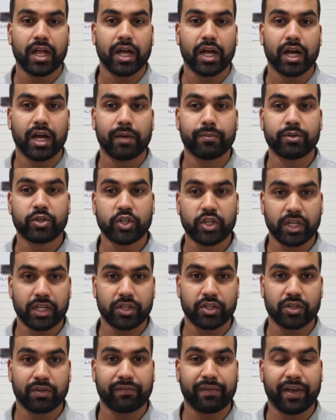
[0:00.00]

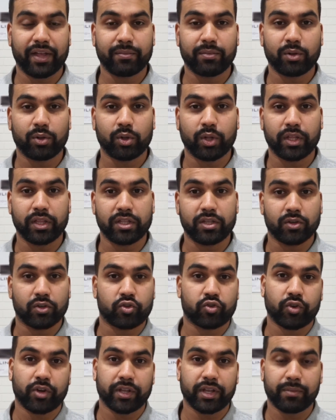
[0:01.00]
machines available in the
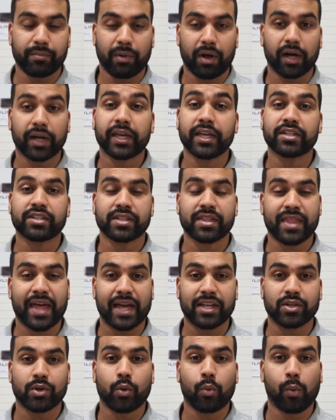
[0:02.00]
Australian market
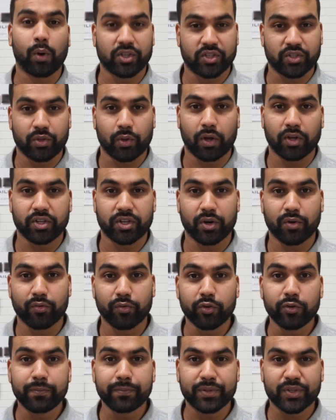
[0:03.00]
that was not a
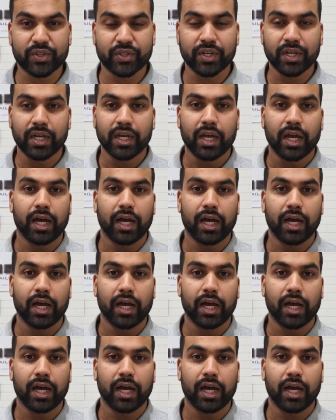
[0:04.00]
Rupes.